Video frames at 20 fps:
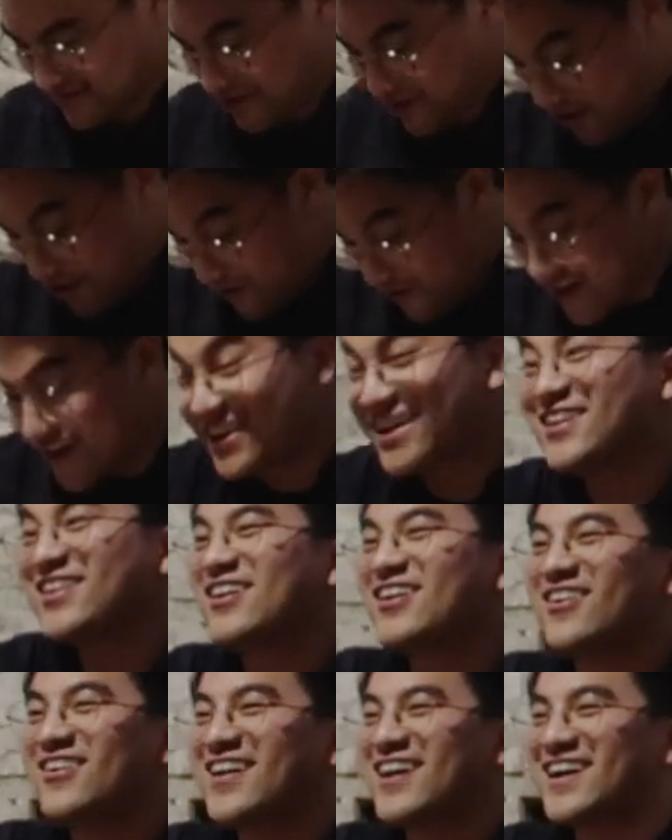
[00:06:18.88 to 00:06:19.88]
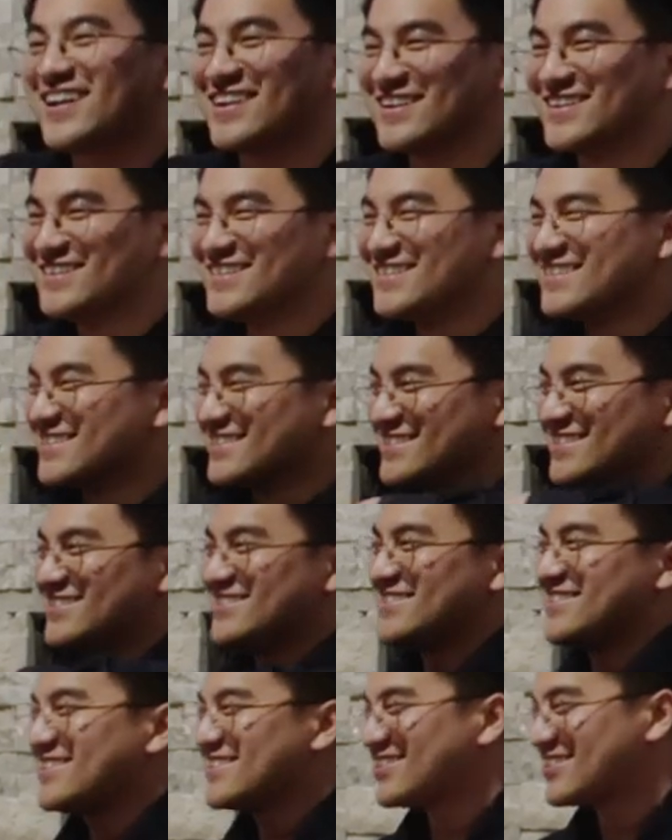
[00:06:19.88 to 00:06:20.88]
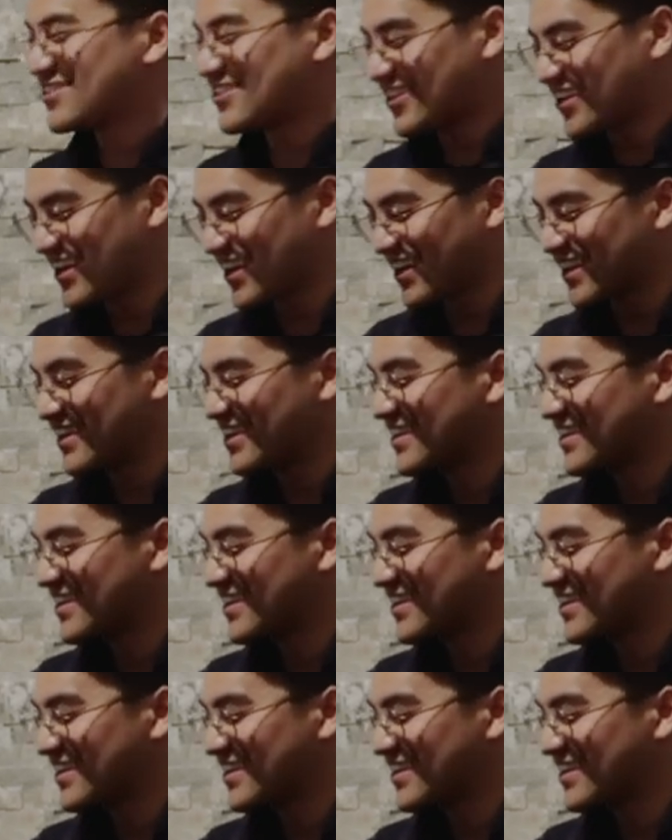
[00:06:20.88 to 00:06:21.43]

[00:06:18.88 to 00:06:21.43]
Oh, another one! Do another try.